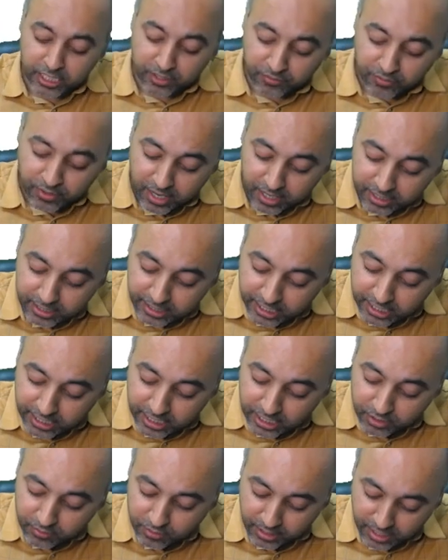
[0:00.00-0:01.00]
In fact,
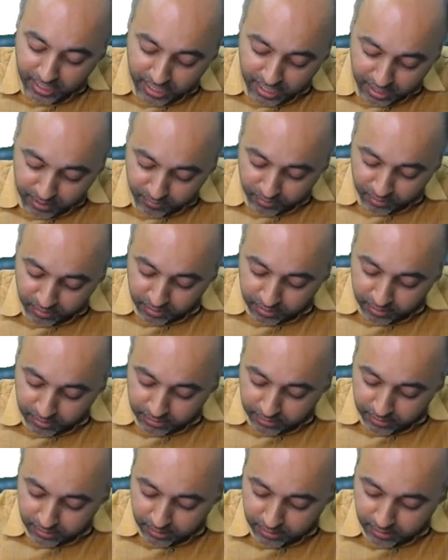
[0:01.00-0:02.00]
they even have
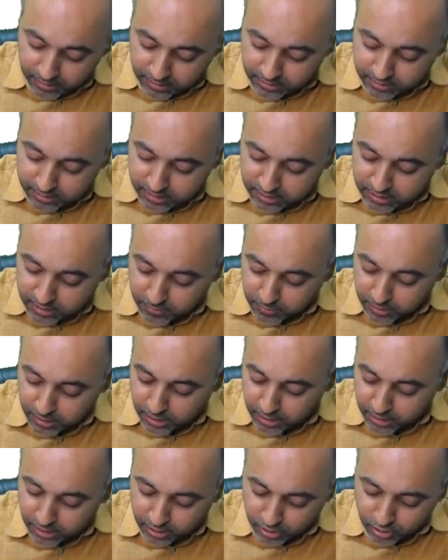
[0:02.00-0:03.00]
the
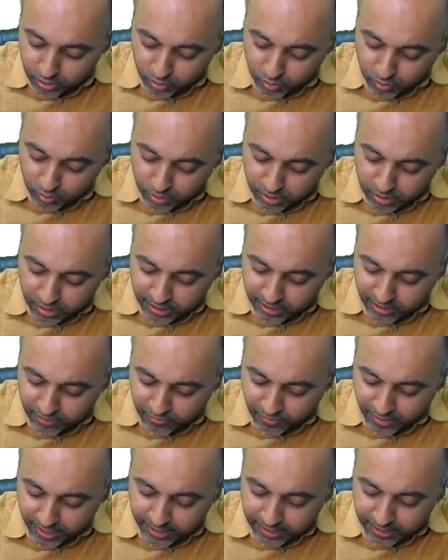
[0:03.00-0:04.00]
similar
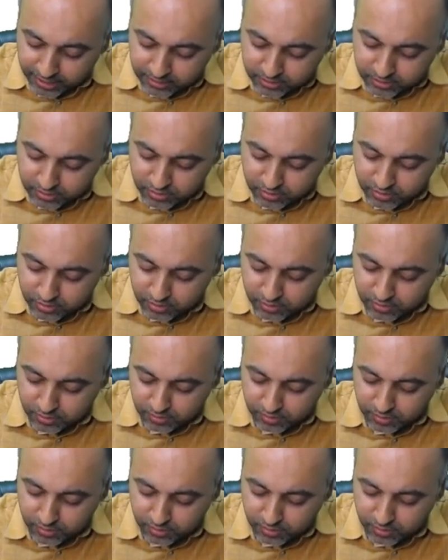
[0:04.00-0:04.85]
urinary findings.